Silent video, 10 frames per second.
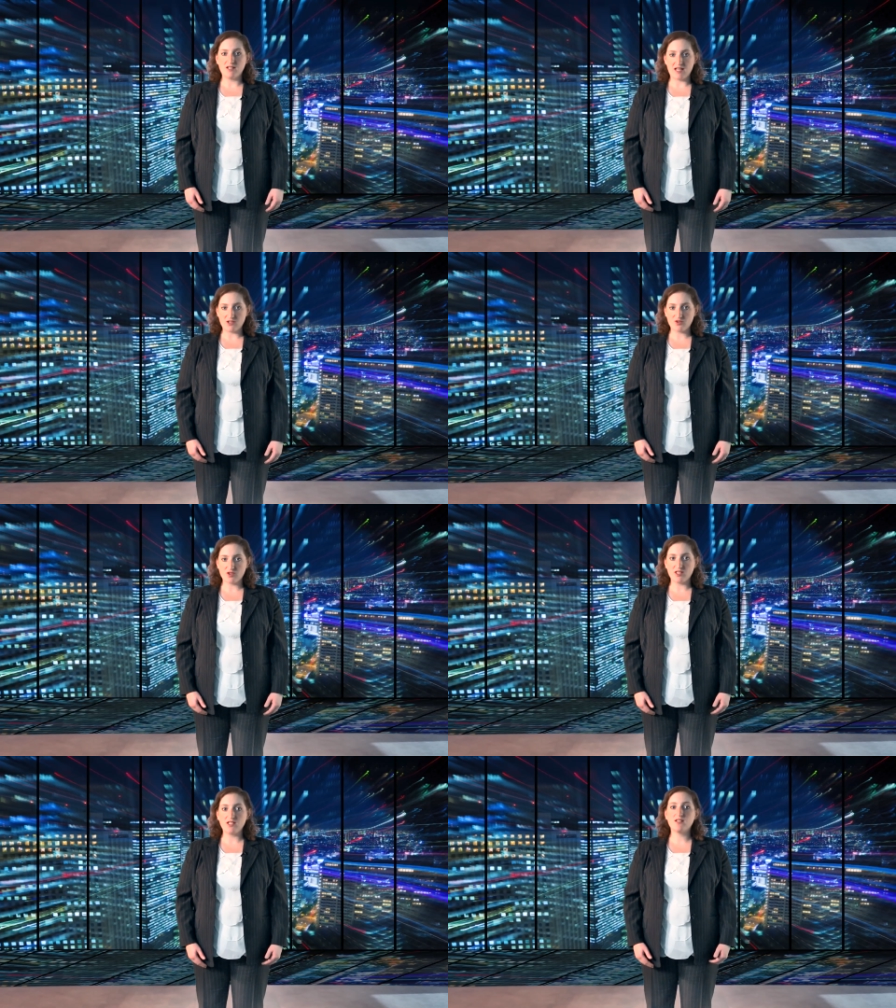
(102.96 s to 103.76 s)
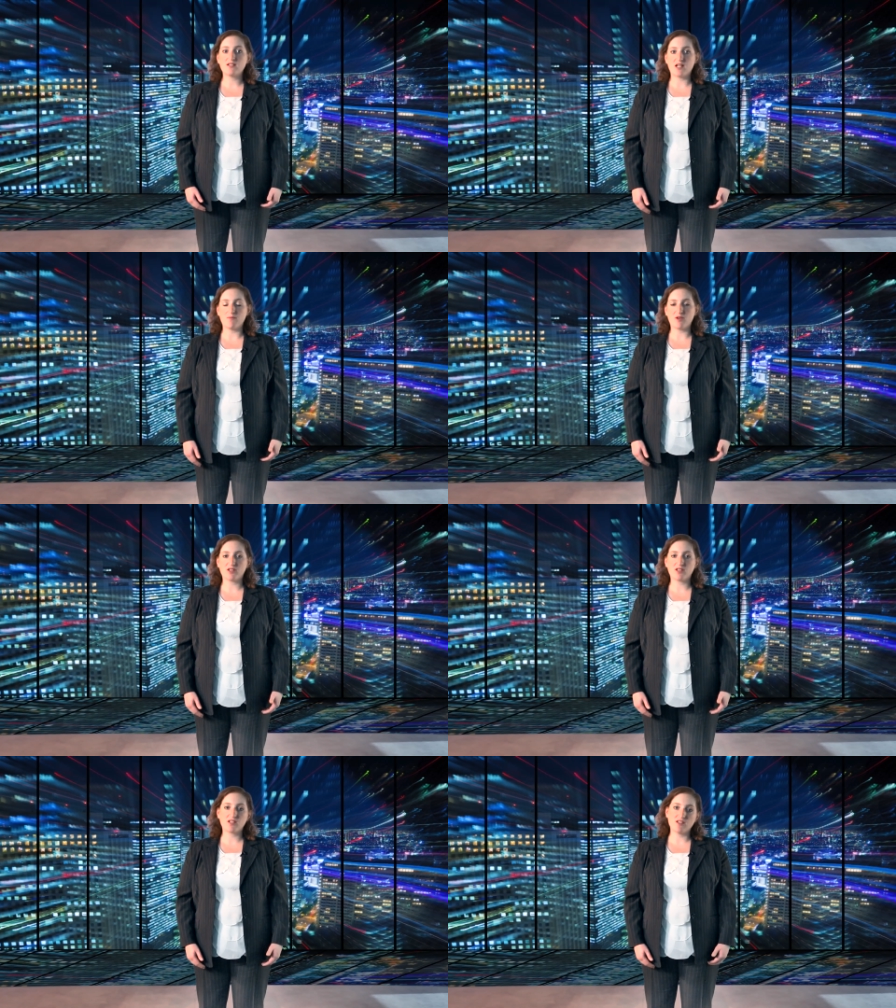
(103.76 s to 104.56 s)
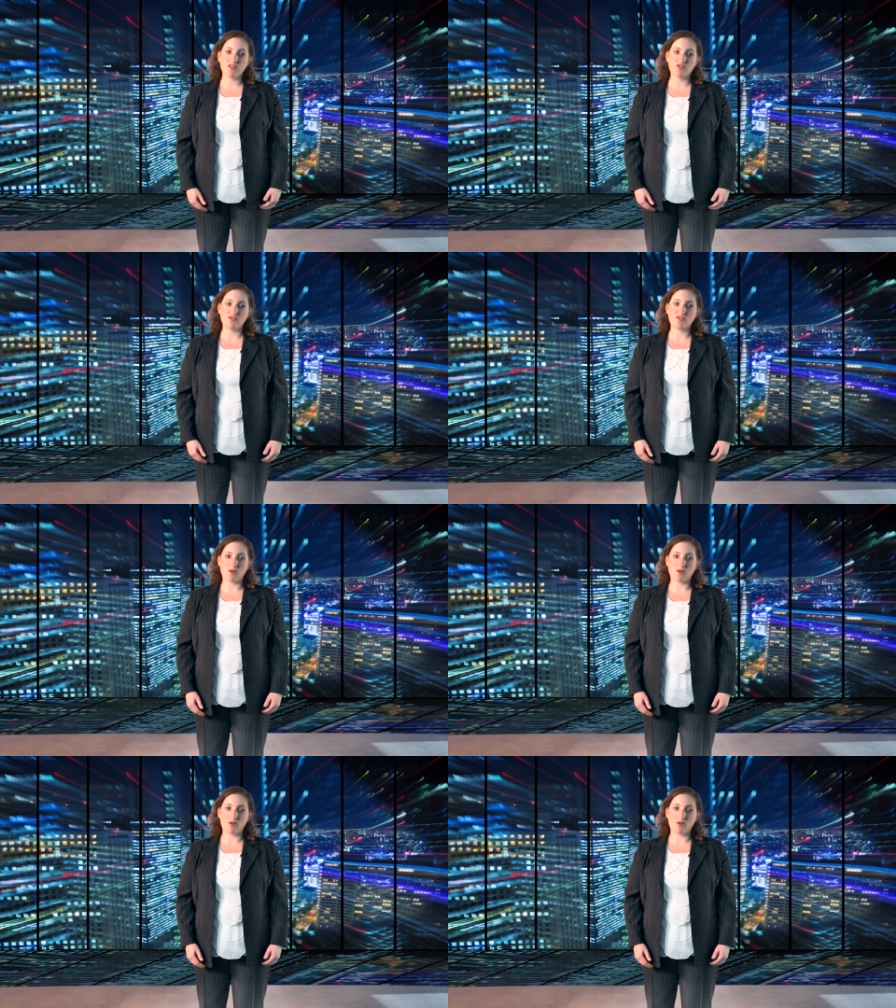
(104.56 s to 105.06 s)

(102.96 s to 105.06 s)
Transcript: Naturally, tight market conditions